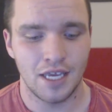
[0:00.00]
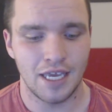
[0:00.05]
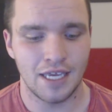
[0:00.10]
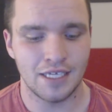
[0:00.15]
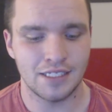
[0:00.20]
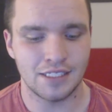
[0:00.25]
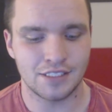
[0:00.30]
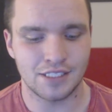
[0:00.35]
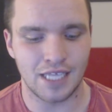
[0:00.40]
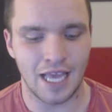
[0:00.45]

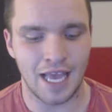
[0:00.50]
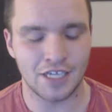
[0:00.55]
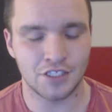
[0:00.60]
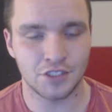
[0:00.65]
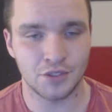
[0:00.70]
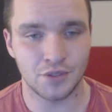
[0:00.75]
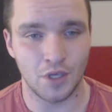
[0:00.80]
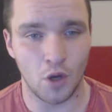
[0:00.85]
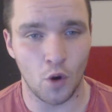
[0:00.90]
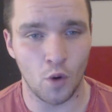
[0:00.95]
it's
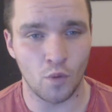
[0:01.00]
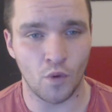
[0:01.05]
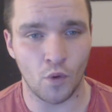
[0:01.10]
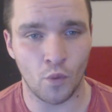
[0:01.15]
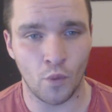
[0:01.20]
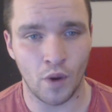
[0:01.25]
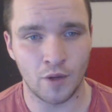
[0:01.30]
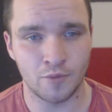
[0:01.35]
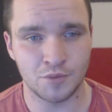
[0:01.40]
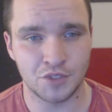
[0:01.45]
actually
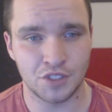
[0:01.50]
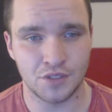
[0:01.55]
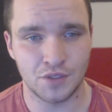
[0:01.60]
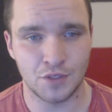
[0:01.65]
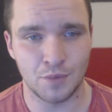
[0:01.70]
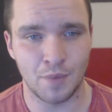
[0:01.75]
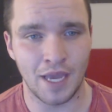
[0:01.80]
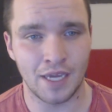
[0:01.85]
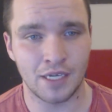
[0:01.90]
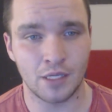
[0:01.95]
overwhelms the
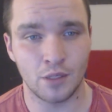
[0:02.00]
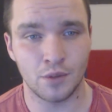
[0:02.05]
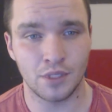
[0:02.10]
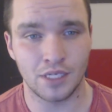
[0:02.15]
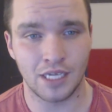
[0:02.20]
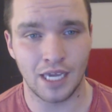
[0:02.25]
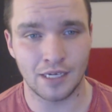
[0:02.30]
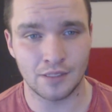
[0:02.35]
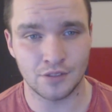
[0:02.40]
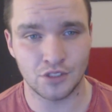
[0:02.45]
tobacco
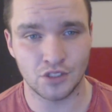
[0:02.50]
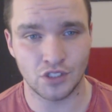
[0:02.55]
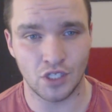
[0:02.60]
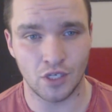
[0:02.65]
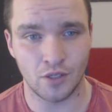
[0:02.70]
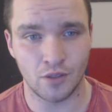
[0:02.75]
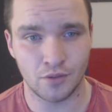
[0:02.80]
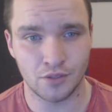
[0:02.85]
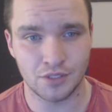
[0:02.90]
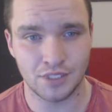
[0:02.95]
and kind of
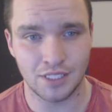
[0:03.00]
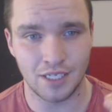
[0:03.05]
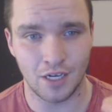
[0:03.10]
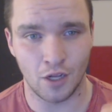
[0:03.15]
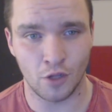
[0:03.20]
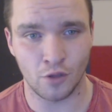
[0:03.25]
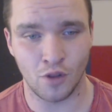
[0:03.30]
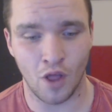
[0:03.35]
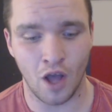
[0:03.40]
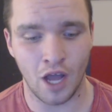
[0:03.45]
settles it
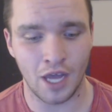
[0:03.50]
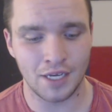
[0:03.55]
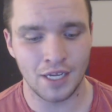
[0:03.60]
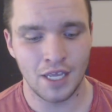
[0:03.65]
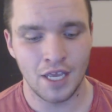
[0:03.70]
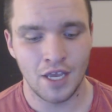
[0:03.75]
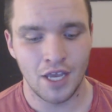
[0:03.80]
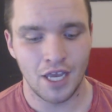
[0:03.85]
a lot.